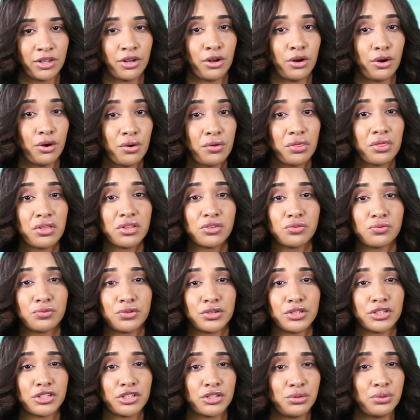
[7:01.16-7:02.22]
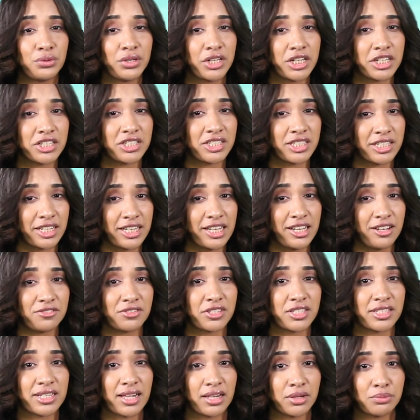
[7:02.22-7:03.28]
Earth's first New Year's Eve
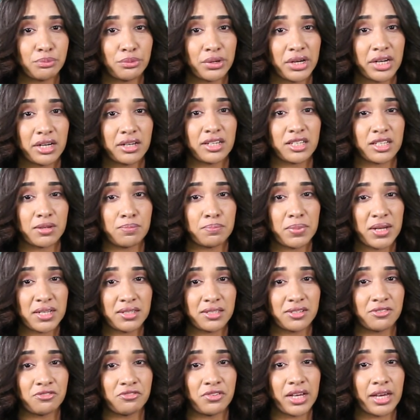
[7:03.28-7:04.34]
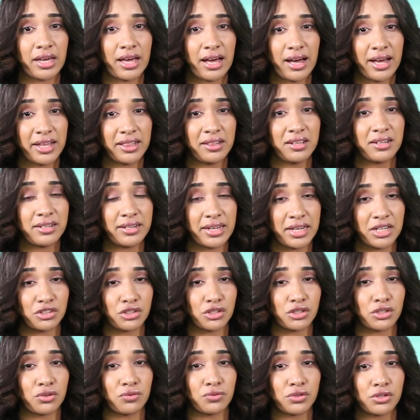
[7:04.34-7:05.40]
is celebrated in the Pacific island
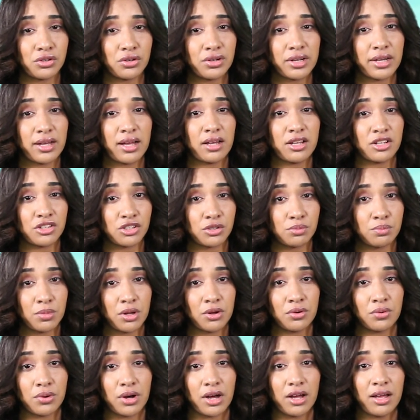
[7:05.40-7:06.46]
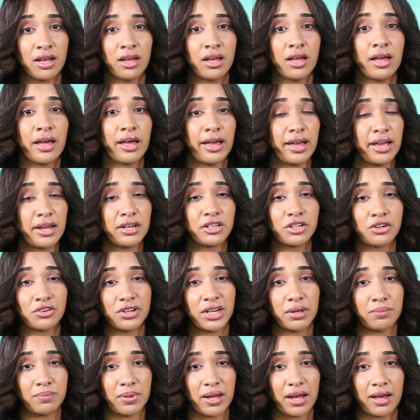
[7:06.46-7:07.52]
nations of Tonga, Samoa, and
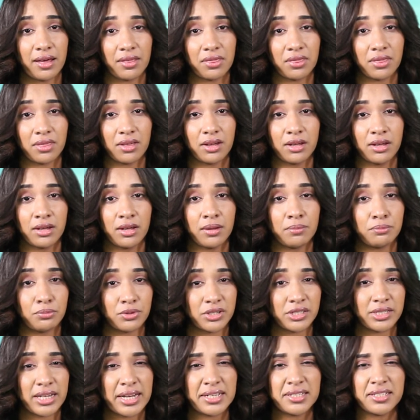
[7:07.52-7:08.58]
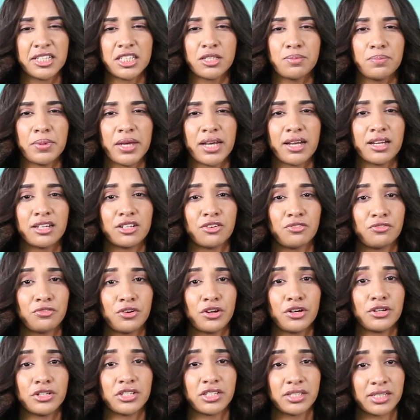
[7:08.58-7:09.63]
Kiribati. Precisely speaking, the
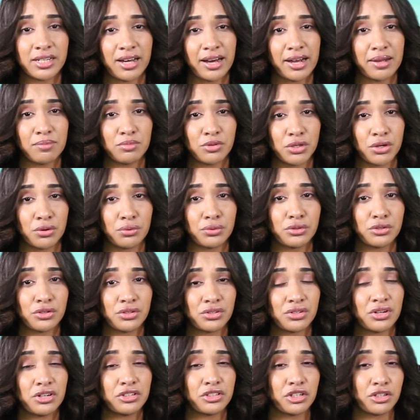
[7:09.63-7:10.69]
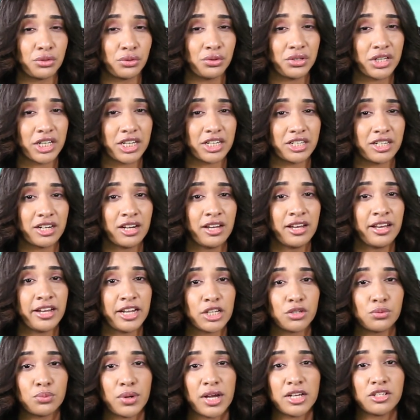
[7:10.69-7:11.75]
first time zone to start the new year
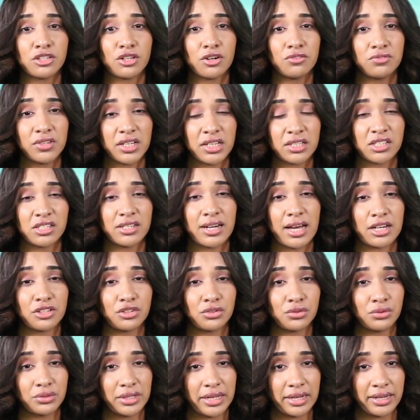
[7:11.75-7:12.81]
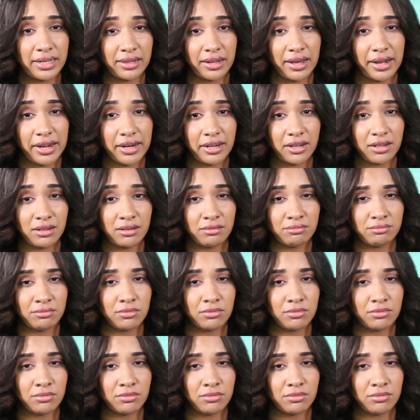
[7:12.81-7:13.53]
is west of the International Date Line.